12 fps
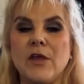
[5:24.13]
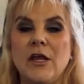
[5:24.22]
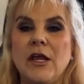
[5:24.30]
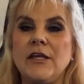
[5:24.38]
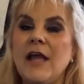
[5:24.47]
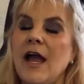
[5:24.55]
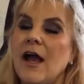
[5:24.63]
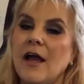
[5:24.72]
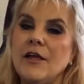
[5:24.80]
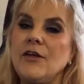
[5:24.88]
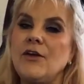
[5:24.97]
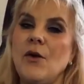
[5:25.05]
Yeah,
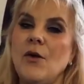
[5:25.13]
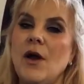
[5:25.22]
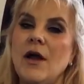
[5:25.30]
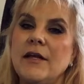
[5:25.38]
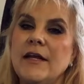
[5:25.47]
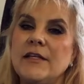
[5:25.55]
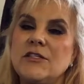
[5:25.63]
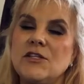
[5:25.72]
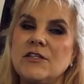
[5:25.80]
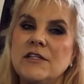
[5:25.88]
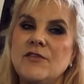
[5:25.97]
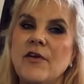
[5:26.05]
you know,
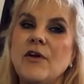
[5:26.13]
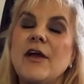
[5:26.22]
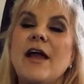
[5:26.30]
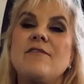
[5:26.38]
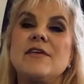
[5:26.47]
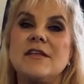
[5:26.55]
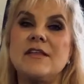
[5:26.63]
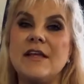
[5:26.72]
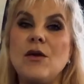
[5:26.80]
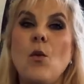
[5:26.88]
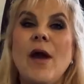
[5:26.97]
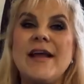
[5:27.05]
it's very heavy. The
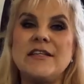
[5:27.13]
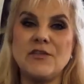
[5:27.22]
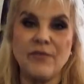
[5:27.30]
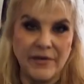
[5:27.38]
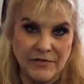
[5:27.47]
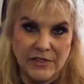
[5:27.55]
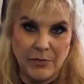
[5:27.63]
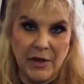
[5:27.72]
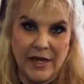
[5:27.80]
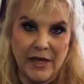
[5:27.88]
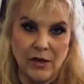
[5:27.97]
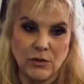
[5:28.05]
thing weighs 50
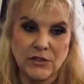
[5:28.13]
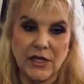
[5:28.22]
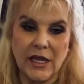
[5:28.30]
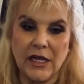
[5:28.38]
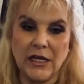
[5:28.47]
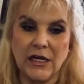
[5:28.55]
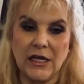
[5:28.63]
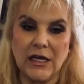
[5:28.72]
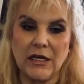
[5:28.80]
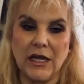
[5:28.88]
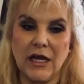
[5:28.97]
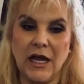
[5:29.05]
pounds, and
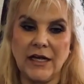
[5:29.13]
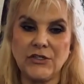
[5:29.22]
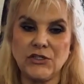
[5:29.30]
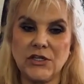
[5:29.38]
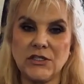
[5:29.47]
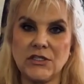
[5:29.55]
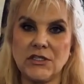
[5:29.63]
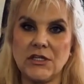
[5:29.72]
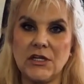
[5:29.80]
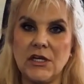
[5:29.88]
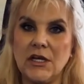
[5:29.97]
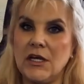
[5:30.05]
I just,
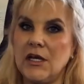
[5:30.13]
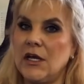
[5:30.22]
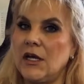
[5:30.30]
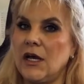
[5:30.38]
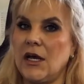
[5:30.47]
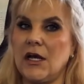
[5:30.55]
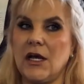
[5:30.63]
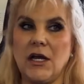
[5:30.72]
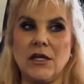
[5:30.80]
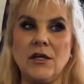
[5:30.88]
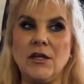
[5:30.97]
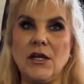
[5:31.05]

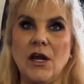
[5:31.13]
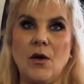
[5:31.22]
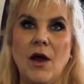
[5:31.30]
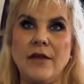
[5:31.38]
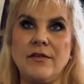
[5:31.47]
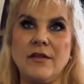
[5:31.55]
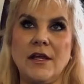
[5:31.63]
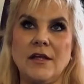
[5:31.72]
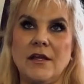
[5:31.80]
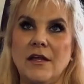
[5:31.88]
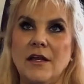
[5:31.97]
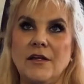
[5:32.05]
you know, I
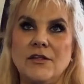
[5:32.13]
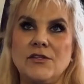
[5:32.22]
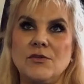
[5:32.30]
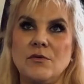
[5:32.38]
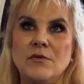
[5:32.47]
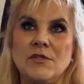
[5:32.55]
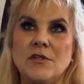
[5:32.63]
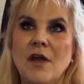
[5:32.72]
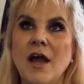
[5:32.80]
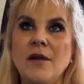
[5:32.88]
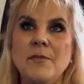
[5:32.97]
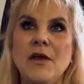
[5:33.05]
think it's
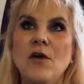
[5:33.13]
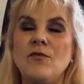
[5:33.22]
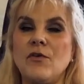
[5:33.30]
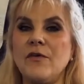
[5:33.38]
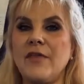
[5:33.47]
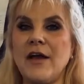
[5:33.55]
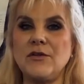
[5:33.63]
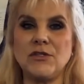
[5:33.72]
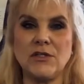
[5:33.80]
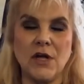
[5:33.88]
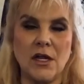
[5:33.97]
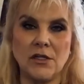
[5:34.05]
got to be over
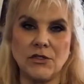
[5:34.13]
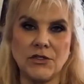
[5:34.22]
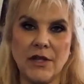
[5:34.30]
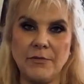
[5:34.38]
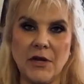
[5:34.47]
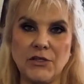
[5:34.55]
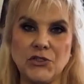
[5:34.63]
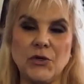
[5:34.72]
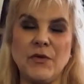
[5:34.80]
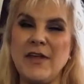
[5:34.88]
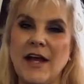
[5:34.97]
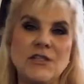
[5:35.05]
$1,000. I'm not
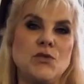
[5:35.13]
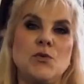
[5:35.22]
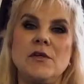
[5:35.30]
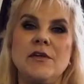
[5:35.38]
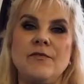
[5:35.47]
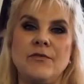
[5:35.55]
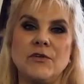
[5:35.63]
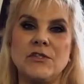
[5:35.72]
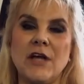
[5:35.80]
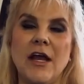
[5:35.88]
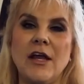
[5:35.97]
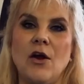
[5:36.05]
sure. That's really for
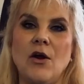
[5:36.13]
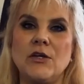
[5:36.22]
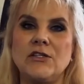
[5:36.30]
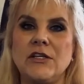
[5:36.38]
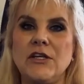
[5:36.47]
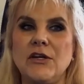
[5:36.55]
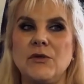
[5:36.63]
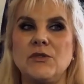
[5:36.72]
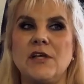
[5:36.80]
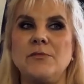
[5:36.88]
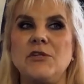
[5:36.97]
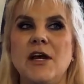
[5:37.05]
diehards. You know,
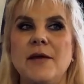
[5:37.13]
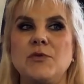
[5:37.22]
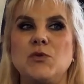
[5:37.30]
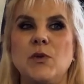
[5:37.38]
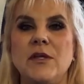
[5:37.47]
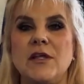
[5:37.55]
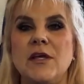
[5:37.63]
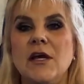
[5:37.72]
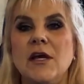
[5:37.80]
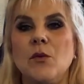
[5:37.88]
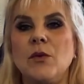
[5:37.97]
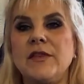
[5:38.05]
sometimes with
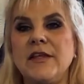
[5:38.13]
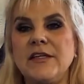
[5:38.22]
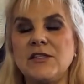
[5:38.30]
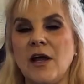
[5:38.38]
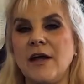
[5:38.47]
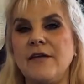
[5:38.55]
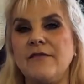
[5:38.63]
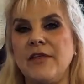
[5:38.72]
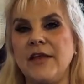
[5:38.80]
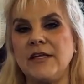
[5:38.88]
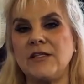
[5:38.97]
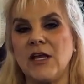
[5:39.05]
these kind of
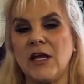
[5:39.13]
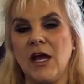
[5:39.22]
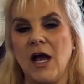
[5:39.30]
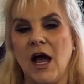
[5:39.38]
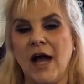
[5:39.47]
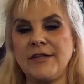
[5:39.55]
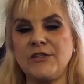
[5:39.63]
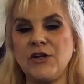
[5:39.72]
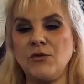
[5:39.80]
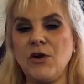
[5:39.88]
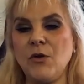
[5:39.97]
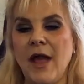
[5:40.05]
things, I
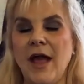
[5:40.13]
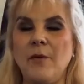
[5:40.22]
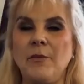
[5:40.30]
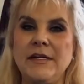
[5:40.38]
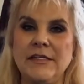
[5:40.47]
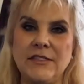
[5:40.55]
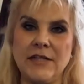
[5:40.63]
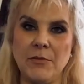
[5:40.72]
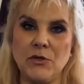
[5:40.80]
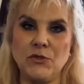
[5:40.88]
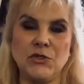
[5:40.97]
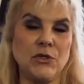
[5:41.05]
don't know how many
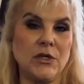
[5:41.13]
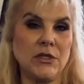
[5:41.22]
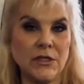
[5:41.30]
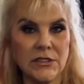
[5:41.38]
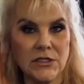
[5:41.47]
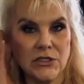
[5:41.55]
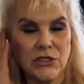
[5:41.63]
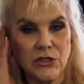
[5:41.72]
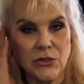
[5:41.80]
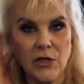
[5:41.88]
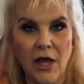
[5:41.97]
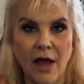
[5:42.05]
demos you can listen
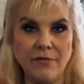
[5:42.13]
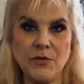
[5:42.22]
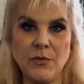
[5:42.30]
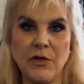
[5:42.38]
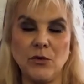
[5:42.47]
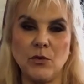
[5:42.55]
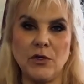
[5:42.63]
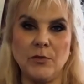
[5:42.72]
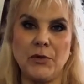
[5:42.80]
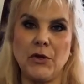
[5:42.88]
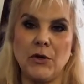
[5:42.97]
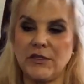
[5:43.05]
to. You have to be a real
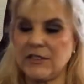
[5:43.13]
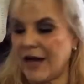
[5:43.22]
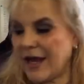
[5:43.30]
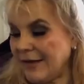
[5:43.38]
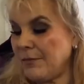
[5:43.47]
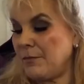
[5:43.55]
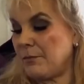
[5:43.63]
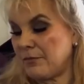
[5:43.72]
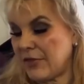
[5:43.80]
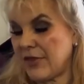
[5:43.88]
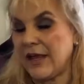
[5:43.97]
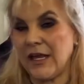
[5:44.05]
purist. I
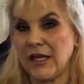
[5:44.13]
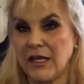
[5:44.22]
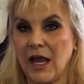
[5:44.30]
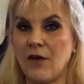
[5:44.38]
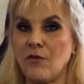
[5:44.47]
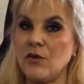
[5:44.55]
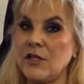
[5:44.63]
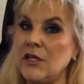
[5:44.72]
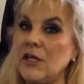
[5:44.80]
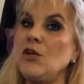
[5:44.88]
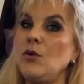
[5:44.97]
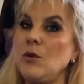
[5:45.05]
think
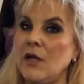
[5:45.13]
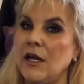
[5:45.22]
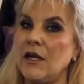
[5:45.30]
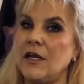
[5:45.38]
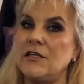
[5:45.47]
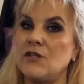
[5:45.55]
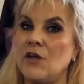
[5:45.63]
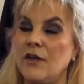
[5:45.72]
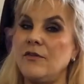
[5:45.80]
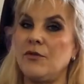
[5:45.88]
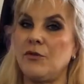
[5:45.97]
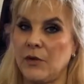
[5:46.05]
everything you need is
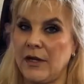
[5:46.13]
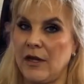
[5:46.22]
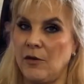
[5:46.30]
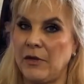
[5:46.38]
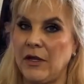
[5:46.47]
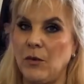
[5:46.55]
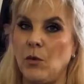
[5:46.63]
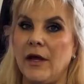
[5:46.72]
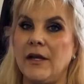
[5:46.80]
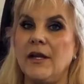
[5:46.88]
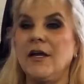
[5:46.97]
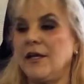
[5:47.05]
on the 3LP
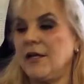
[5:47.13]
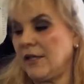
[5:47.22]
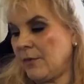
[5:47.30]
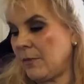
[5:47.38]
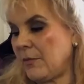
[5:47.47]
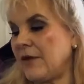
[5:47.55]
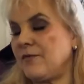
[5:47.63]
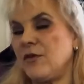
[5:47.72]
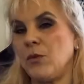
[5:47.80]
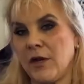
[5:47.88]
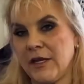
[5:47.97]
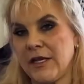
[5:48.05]
one. But if
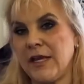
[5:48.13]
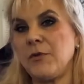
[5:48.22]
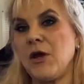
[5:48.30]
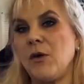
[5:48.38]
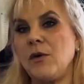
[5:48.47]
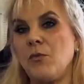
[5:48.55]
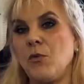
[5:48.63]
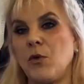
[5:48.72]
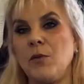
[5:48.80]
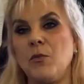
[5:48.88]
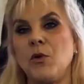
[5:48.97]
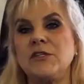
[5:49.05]
you want to keep going more
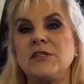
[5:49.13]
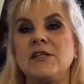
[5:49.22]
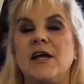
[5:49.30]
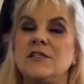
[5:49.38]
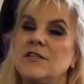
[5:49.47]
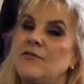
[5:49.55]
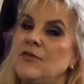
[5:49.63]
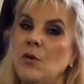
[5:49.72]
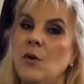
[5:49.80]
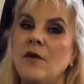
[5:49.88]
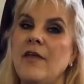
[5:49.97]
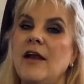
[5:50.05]
and more deluxe, if
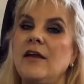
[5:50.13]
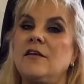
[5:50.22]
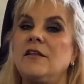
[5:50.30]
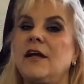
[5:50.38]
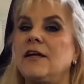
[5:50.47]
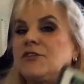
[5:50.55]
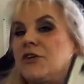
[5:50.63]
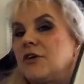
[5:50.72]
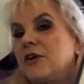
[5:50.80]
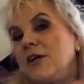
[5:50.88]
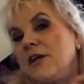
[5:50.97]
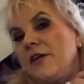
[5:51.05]
you are that
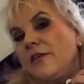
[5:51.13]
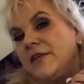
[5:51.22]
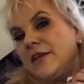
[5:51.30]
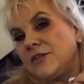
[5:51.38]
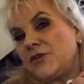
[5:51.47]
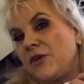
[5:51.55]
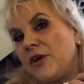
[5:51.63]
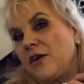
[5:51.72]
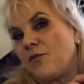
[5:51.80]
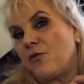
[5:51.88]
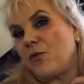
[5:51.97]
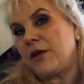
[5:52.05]
collector, these are
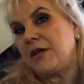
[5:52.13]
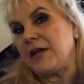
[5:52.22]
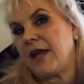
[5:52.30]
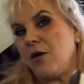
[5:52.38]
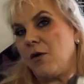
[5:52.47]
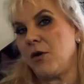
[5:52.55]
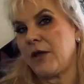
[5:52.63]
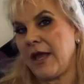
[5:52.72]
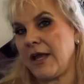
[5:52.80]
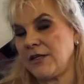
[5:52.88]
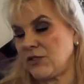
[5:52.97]
here for you now, okay?